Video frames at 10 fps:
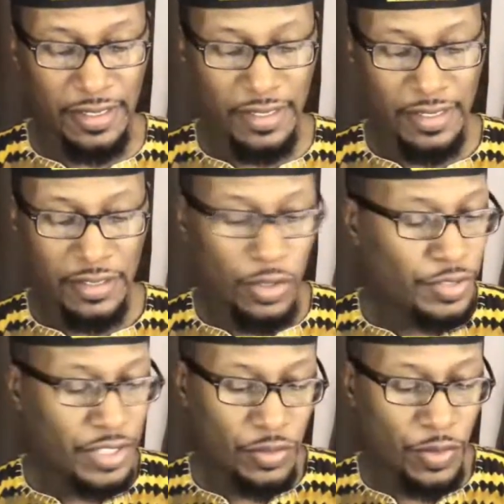The
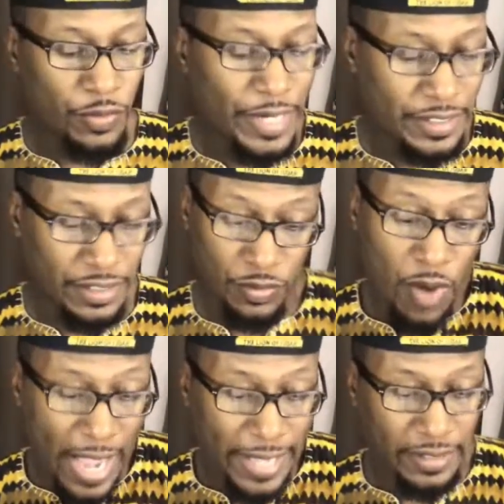Hooseys were rich and
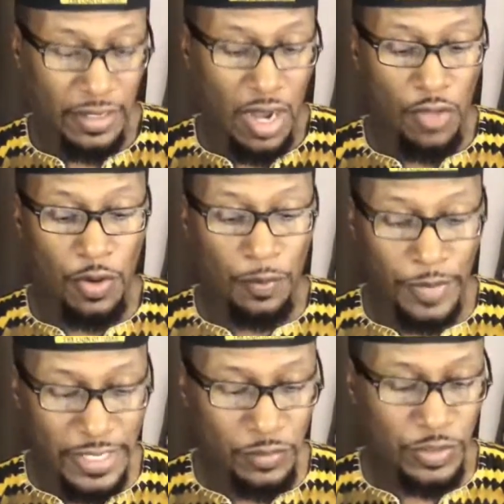white, and although
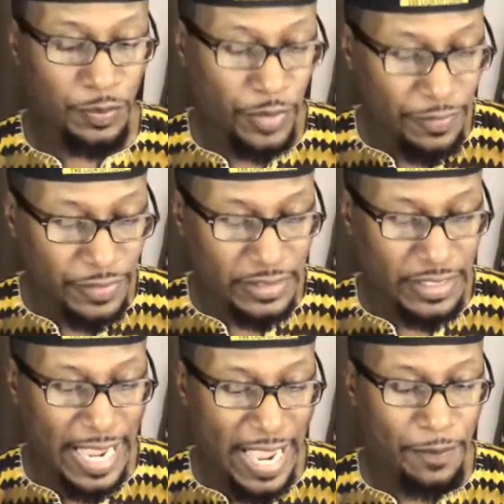Pleasant was privileged to
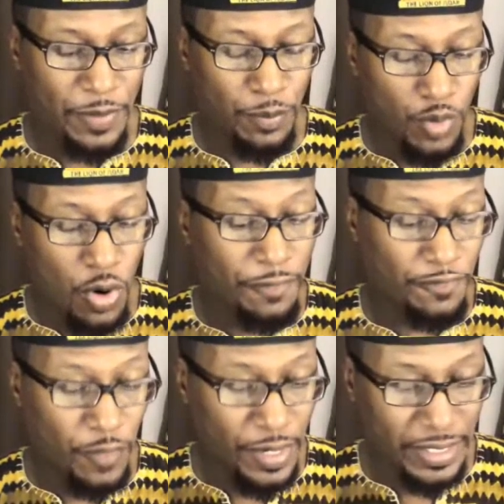have been born
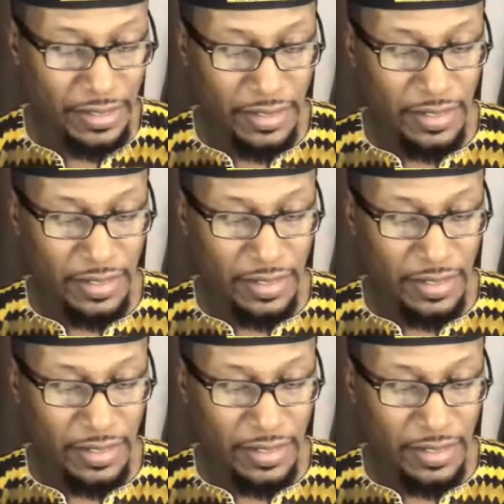free,